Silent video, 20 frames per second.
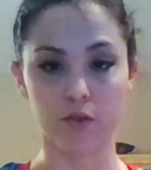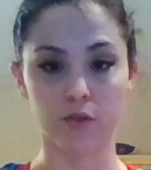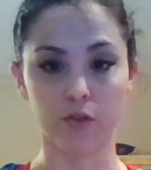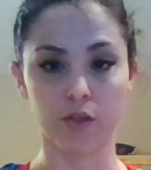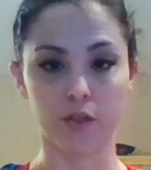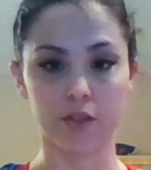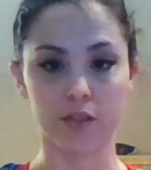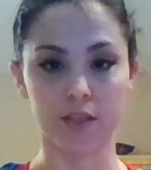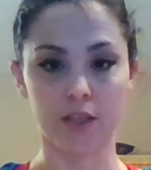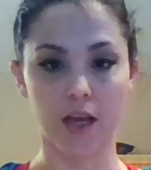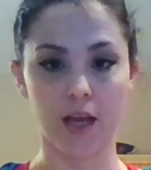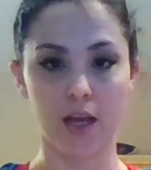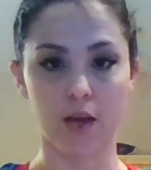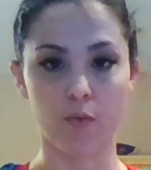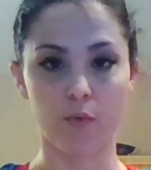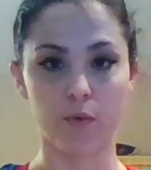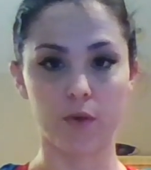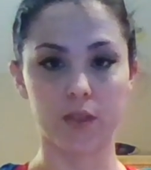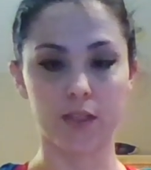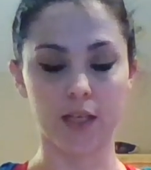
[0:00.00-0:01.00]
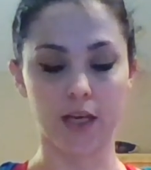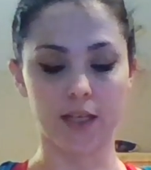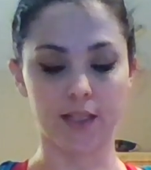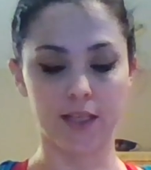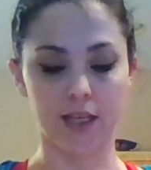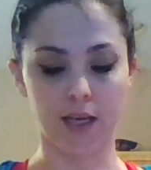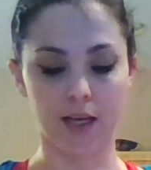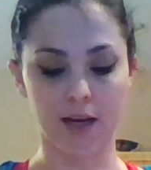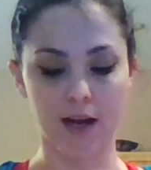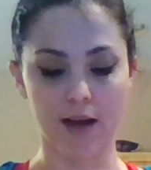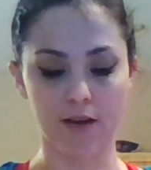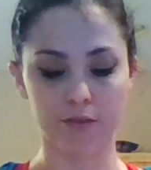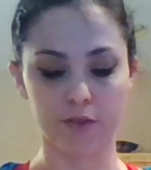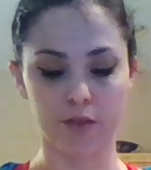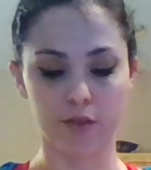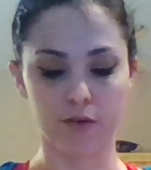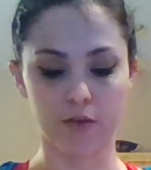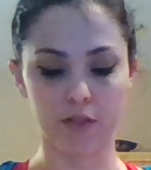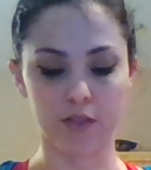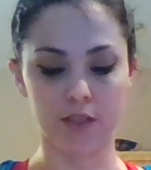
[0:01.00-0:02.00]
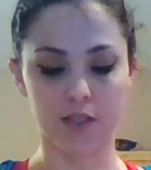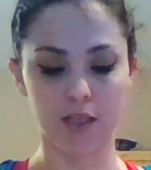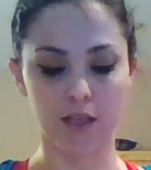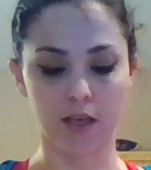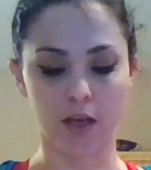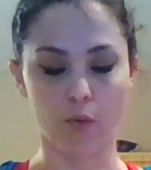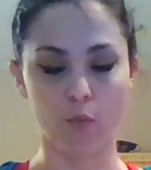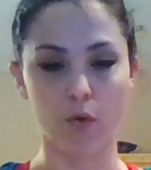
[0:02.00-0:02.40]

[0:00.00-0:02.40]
looks like once I take it out so you can see like